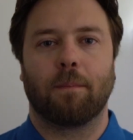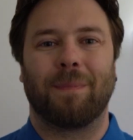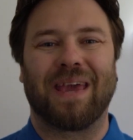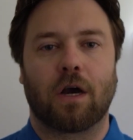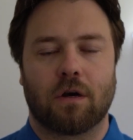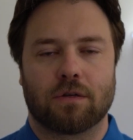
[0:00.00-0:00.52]

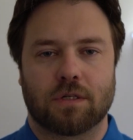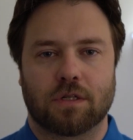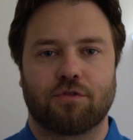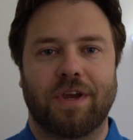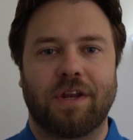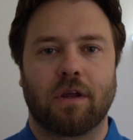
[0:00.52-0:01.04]
Because
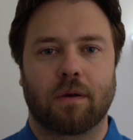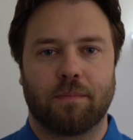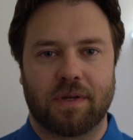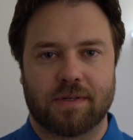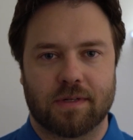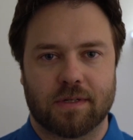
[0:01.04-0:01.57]
creating a
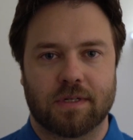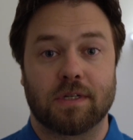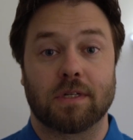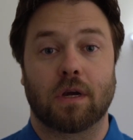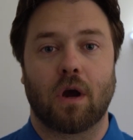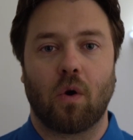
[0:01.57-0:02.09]
business
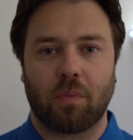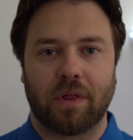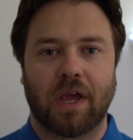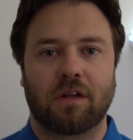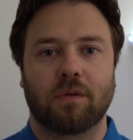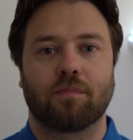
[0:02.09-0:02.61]
is a
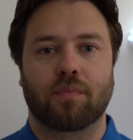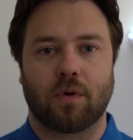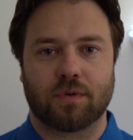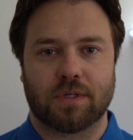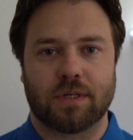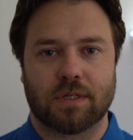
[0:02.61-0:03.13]
complicated
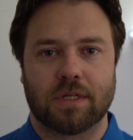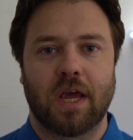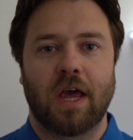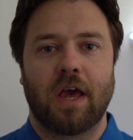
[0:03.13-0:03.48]
process